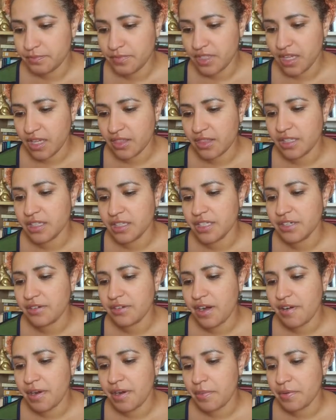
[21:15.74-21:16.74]
The
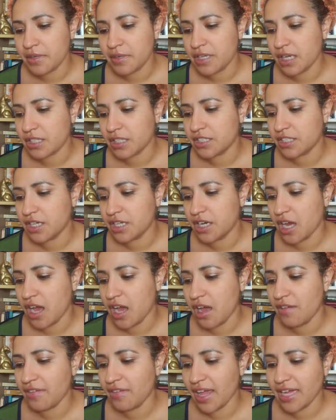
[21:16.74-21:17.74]
literary production
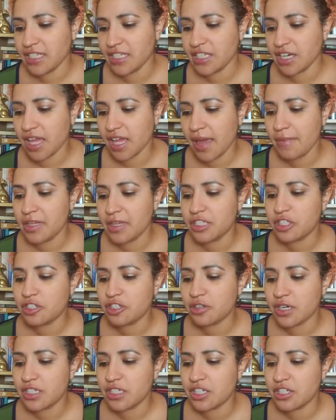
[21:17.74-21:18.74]
of ancient Kemet
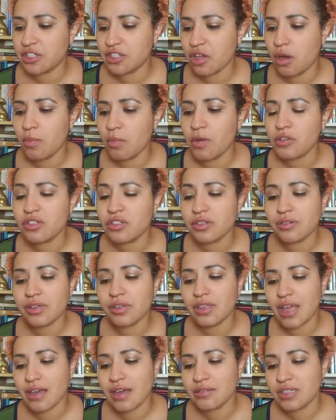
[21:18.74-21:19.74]
stretches almost
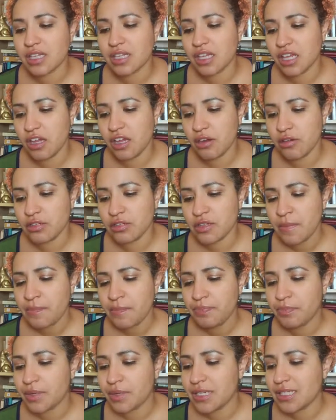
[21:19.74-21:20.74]
3,000 years
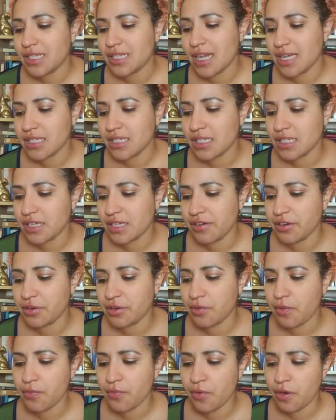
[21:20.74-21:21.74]
but it's necessary to
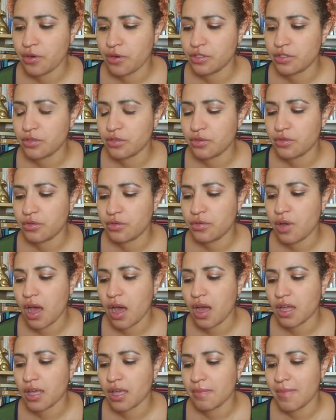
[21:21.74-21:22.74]
refer to
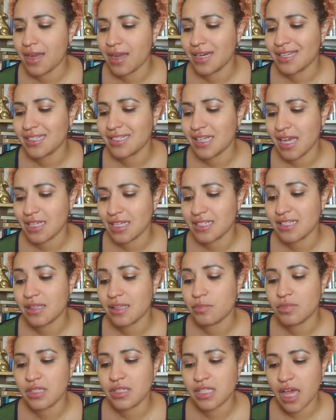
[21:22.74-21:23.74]
uh, Kemetic texts
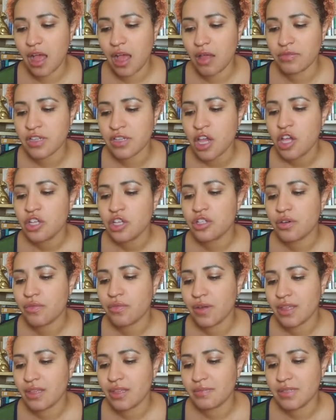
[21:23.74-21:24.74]
themselves to
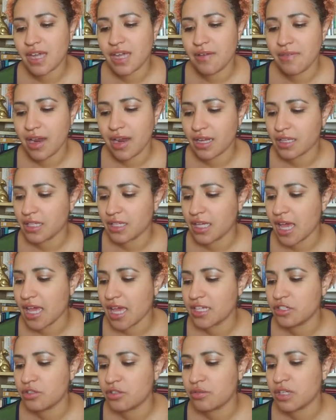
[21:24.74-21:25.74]
read them directly
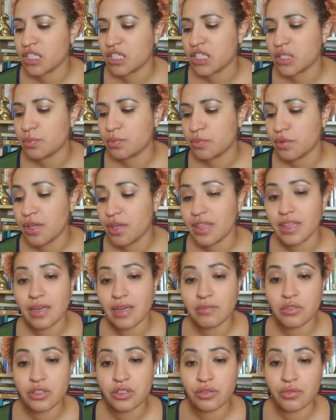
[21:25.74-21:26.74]
and to exploit
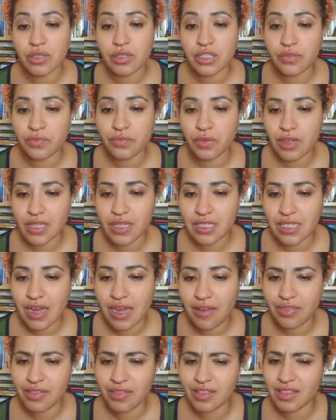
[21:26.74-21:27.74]
them to its fullest. Now,
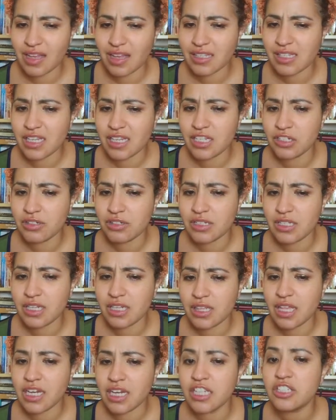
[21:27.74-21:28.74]
I think that's
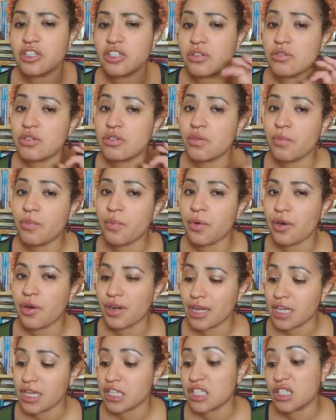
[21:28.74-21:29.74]
interesting that he chose the word
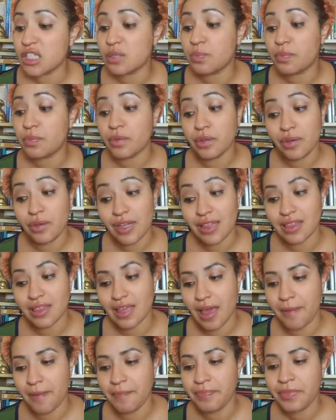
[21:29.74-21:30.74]
exploit
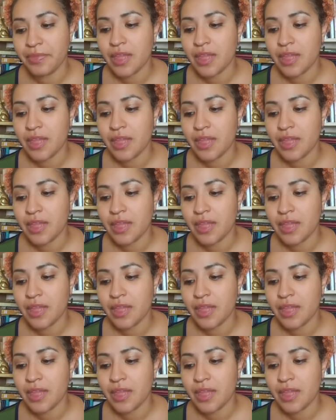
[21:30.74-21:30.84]
them.